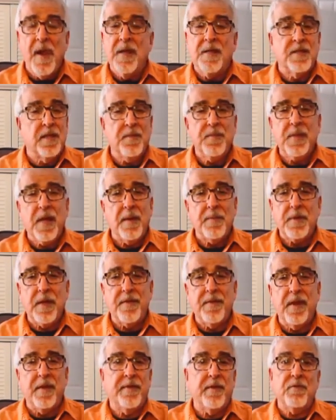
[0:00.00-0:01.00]
sometimes I
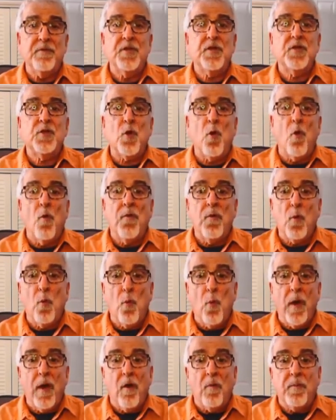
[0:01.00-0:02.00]
think they're just
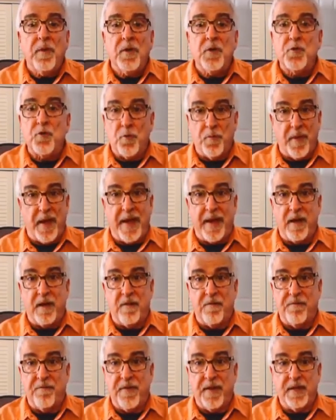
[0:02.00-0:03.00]
overwhelmed in traumatic
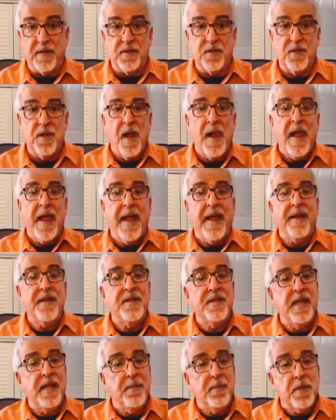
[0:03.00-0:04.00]
events. And
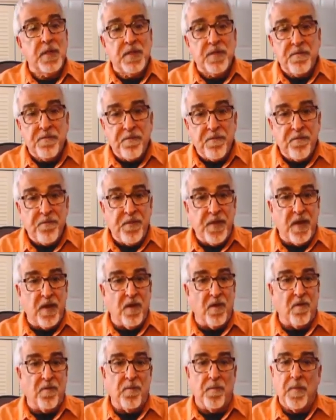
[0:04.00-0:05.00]
demons of
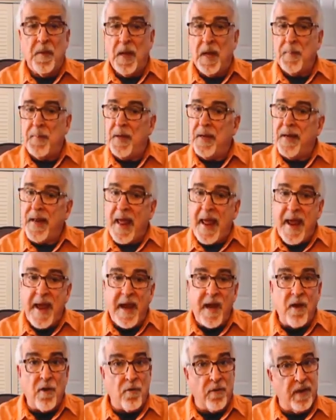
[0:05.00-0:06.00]
fear, maybe in
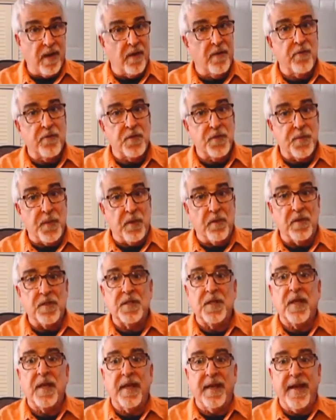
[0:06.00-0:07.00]
anger and other
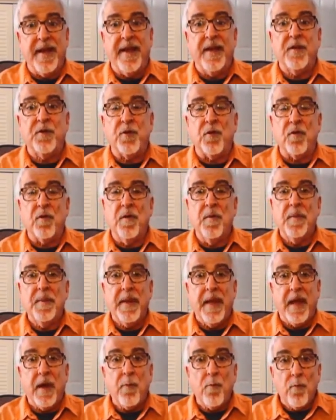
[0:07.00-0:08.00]
spirits, can enter
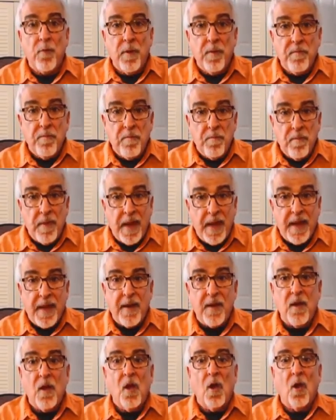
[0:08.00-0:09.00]
and
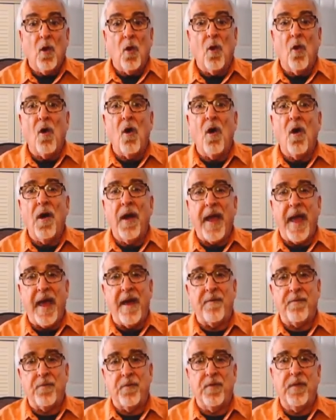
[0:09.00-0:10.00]
remain long
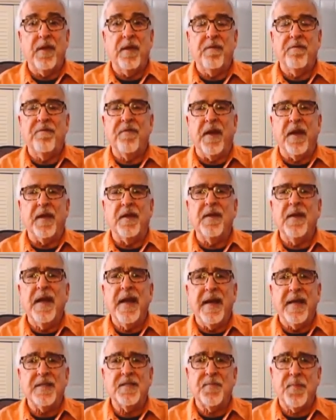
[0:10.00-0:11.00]
after the event has